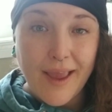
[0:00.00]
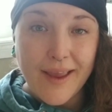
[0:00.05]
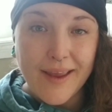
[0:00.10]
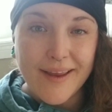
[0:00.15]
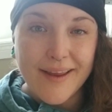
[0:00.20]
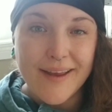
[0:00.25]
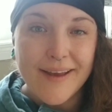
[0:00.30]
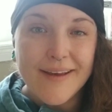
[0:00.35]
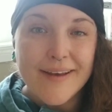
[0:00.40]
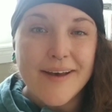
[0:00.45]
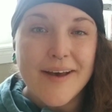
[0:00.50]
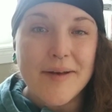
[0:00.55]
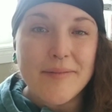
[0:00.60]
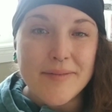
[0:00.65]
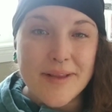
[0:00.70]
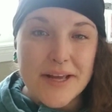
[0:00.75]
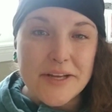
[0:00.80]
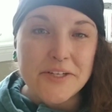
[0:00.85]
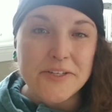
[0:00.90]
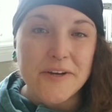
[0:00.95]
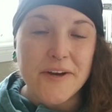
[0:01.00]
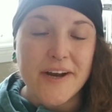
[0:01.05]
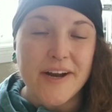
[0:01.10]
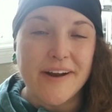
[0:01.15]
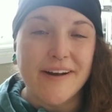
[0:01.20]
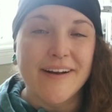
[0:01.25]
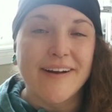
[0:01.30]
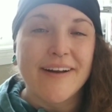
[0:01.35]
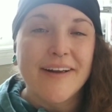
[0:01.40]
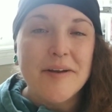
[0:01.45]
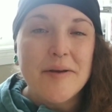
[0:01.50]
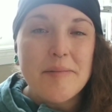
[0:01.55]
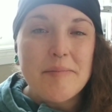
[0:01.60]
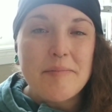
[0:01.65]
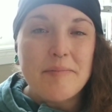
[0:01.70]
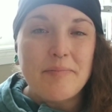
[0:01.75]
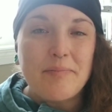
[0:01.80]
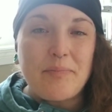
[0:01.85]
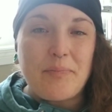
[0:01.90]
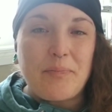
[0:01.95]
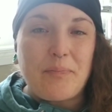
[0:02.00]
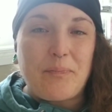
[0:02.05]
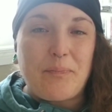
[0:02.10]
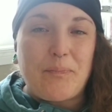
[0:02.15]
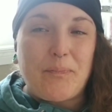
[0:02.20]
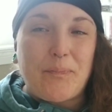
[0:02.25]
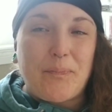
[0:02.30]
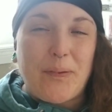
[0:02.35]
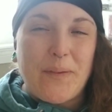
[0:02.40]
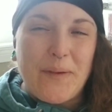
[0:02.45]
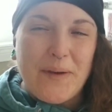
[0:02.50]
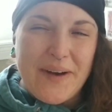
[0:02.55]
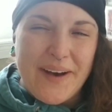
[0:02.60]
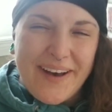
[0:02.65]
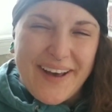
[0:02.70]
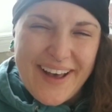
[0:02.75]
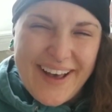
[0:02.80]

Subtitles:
Hey, I'm glad you're here. I